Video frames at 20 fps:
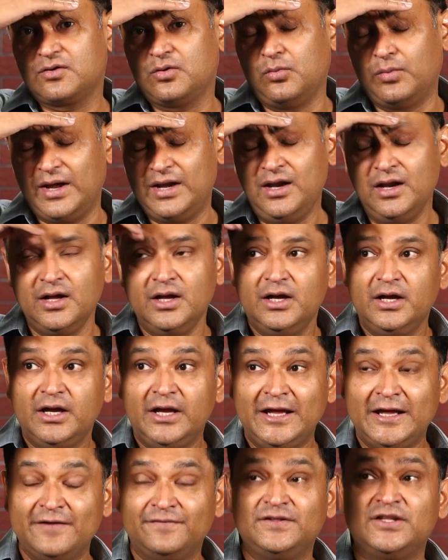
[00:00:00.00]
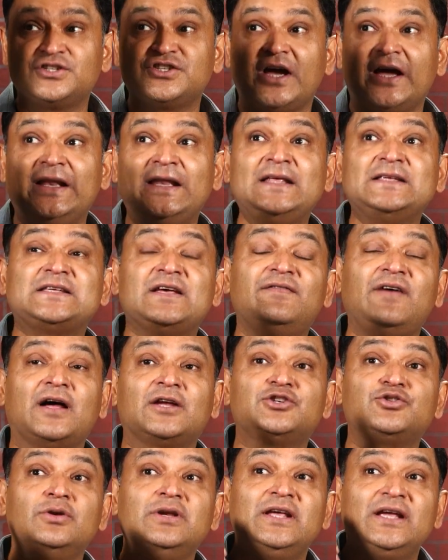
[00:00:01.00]
Well, if the Chinese have
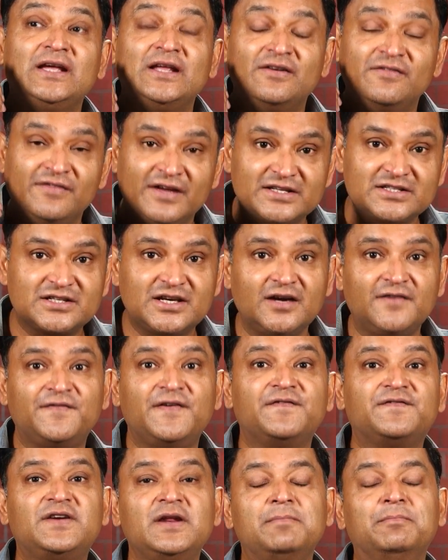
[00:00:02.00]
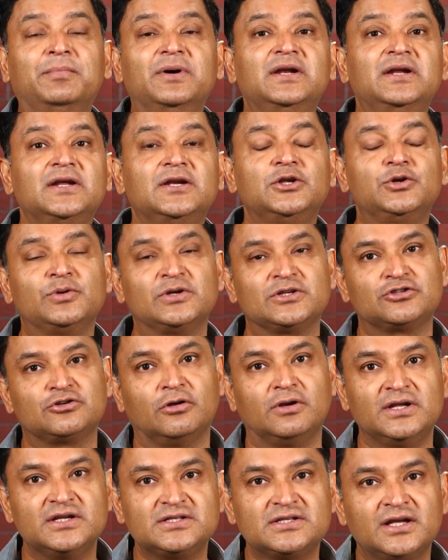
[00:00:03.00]
actually invested $50
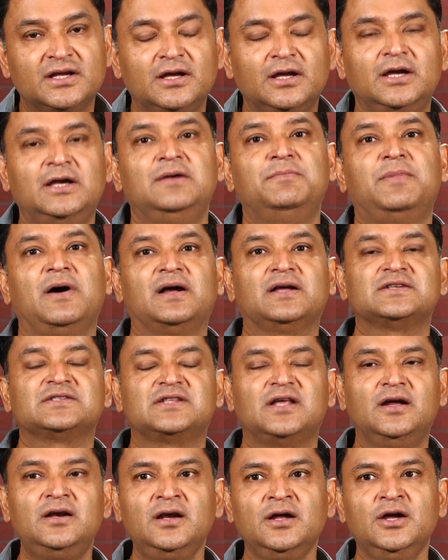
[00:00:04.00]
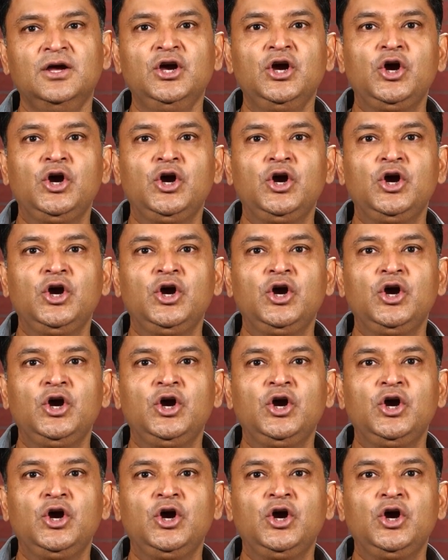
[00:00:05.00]
billion in Pakistan,